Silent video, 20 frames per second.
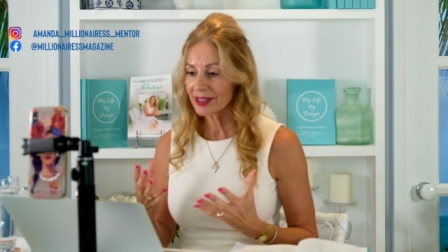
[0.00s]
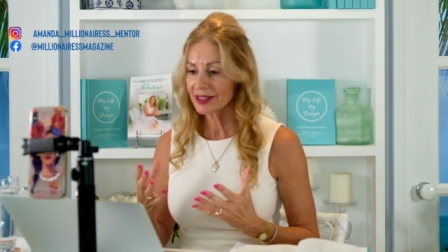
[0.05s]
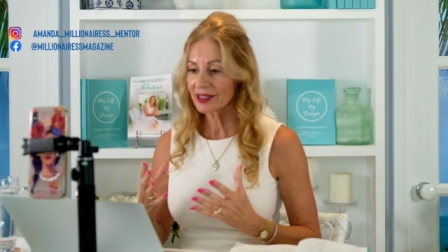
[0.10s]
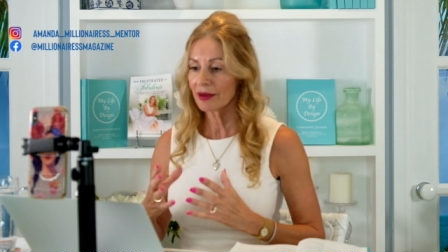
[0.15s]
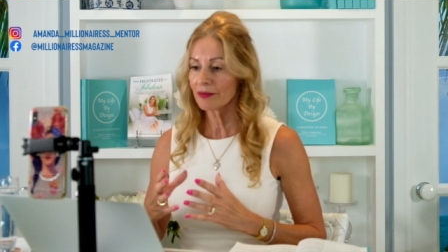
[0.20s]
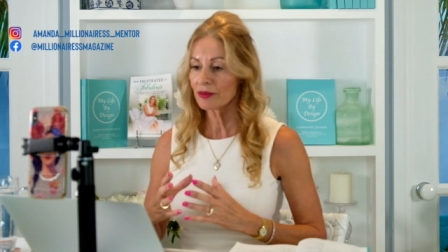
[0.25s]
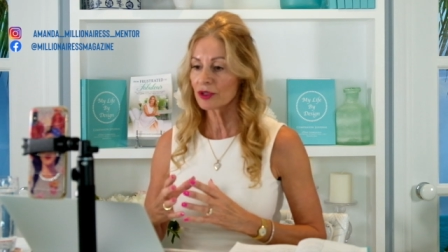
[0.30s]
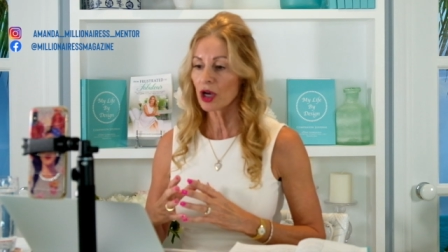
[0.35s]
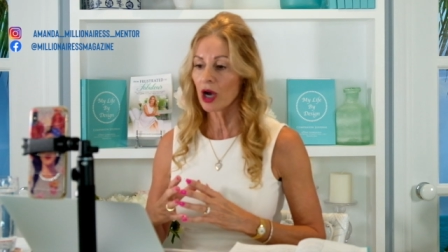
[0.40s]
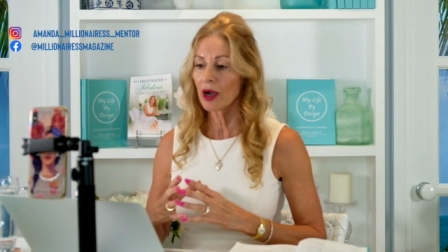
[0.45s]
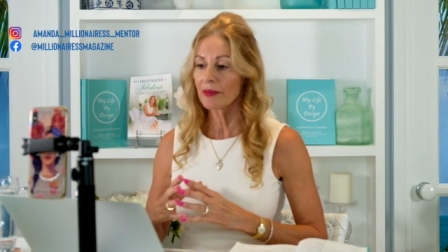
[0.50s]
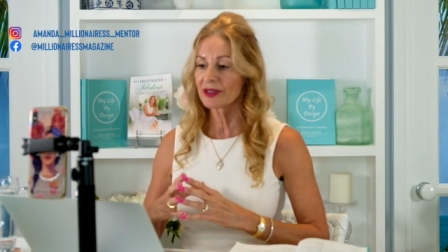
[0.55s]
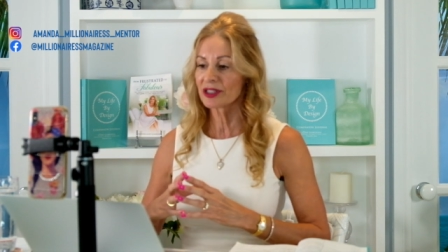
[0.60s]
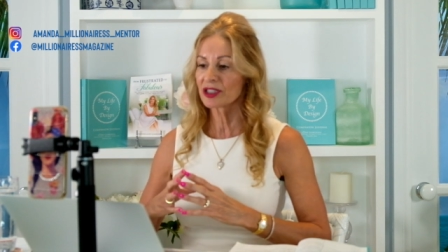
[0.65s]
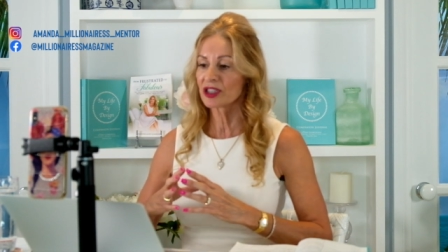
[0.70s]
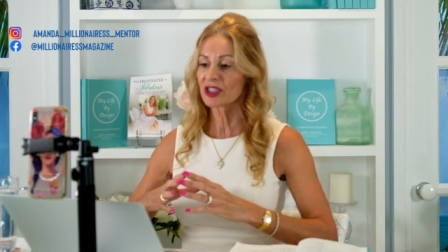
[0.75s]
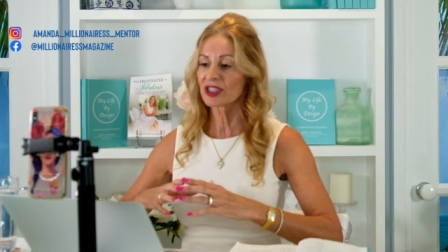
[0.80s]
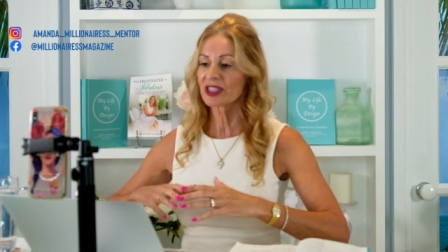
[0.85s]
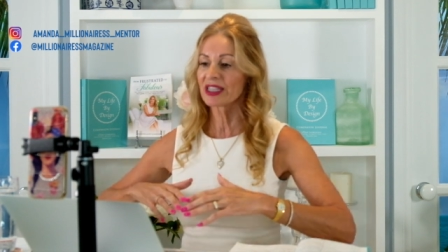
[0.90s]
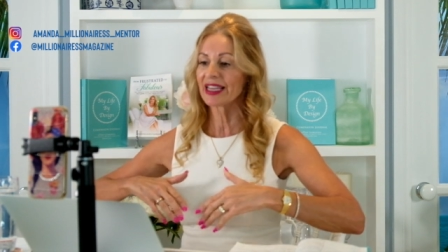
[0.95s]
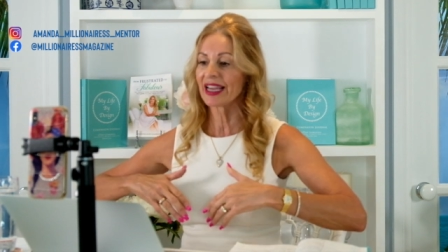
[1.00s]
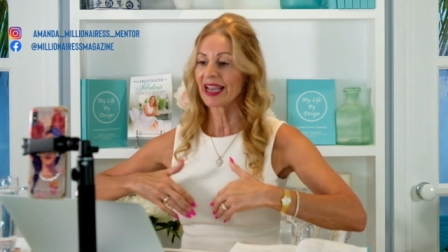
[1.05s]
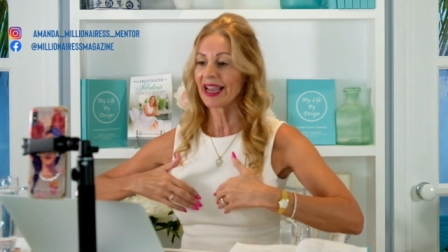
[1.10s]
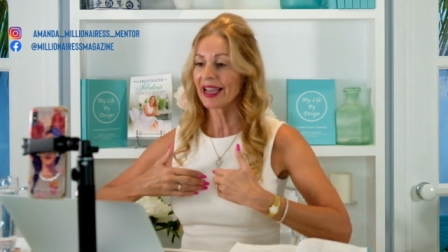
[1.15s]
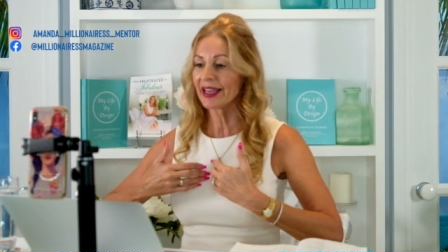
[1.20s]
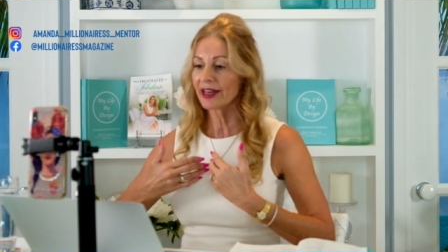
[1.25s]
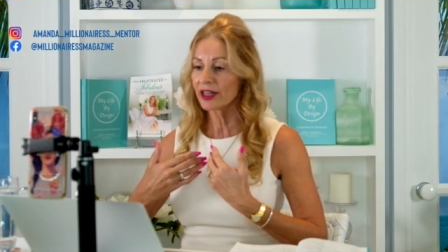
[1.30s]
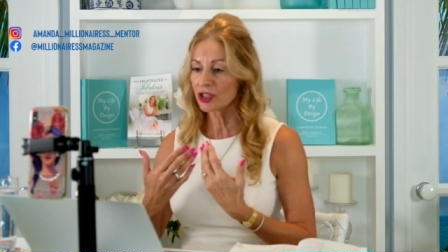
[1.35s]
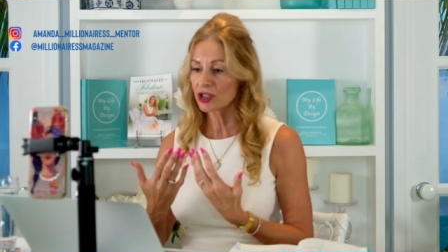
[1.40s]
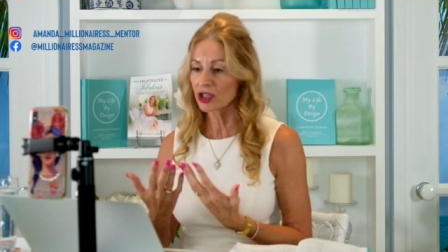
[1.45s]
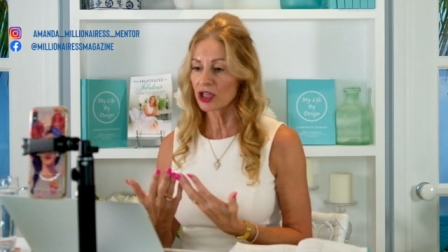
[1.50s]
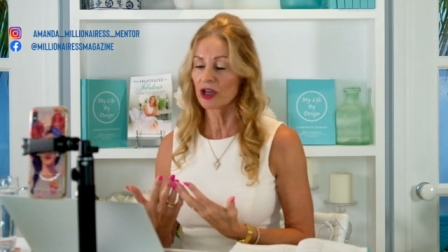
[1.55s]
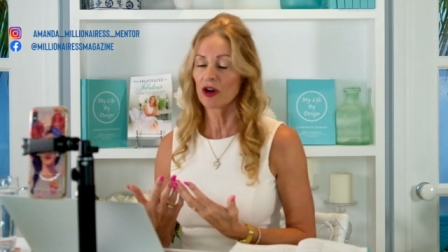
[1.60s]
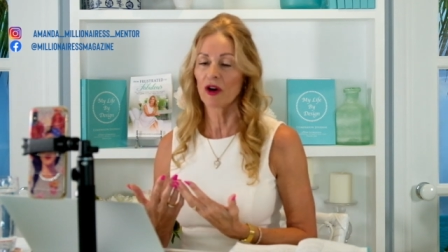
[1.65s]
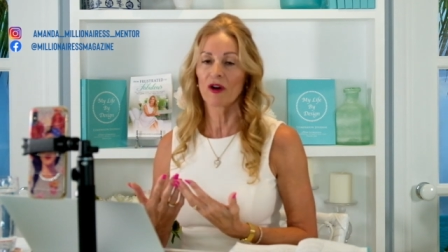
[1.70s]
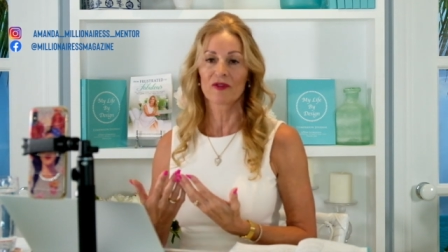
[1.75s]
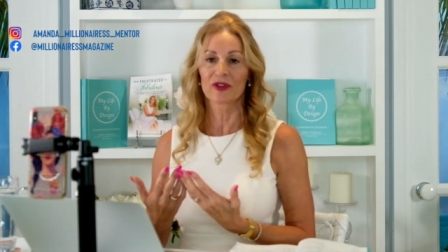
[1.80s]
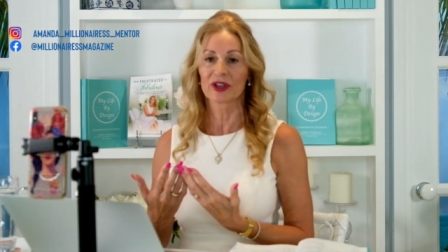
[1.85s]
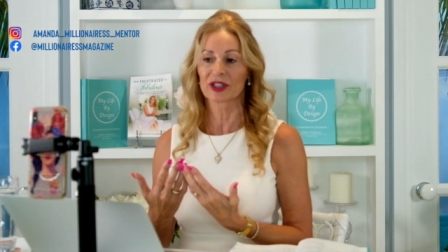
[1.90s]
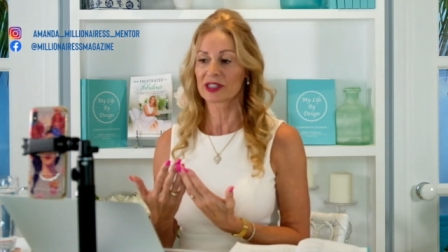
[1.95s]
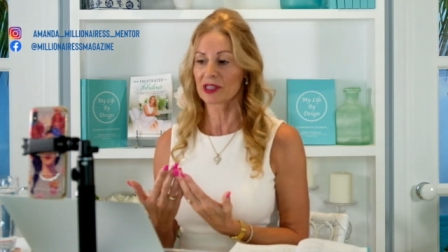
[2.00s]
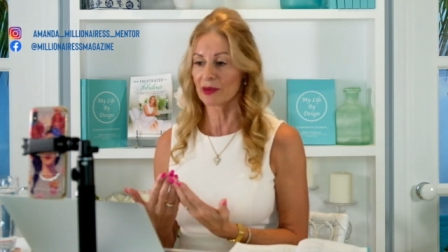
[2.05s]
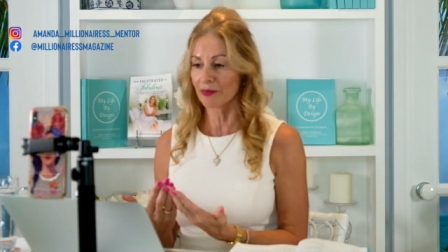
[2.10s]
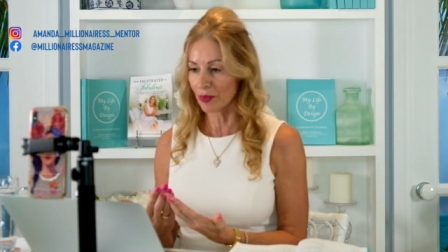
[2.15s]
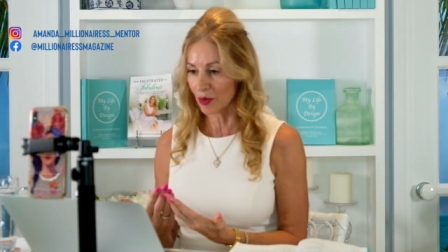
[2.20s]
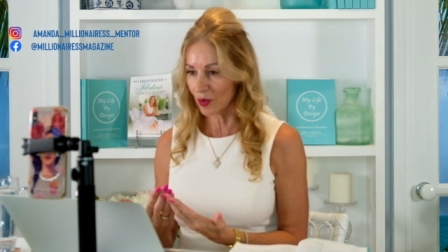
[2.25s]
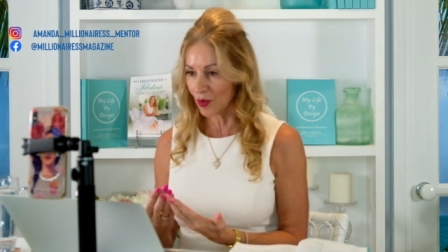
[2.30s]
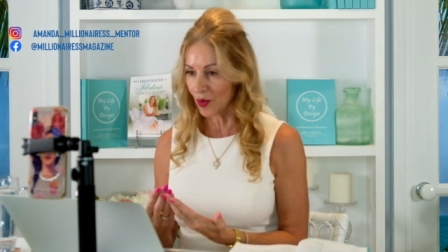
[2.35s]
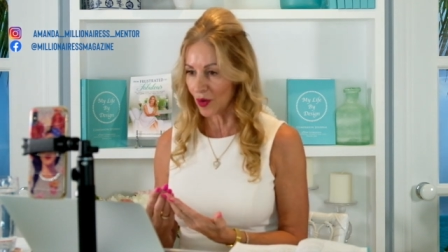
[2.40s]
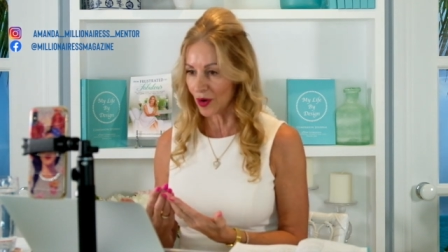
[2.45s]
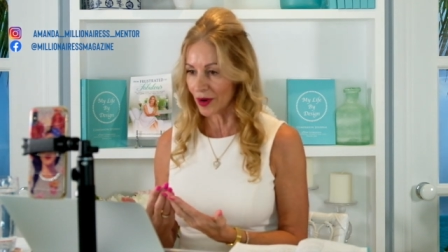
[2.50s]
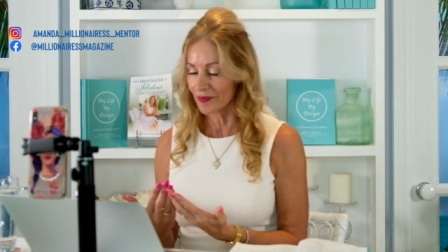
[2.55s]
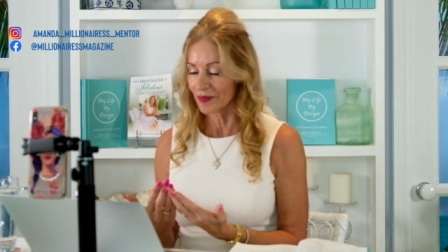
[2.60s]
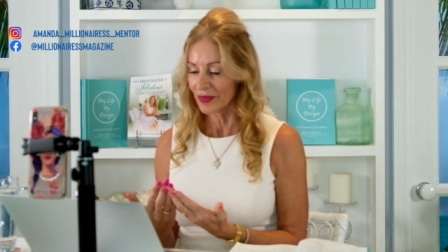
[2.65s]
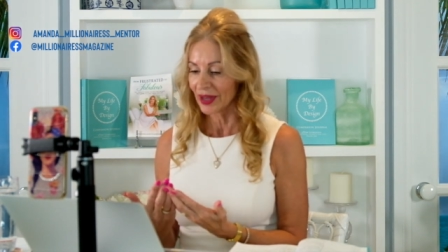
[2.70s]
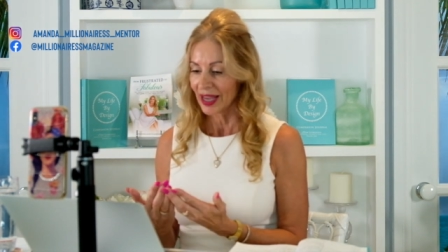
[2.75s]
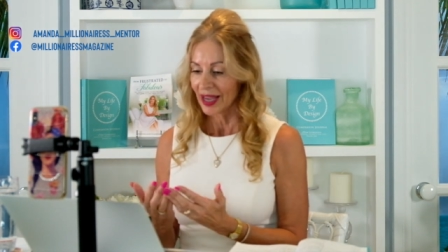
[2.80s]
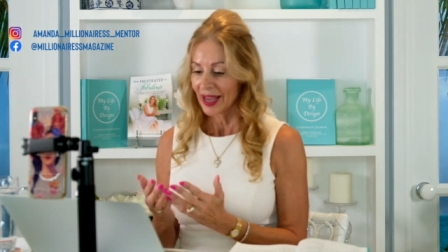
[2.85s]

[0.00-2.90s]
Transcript: Sometimes it's just the energy of the support.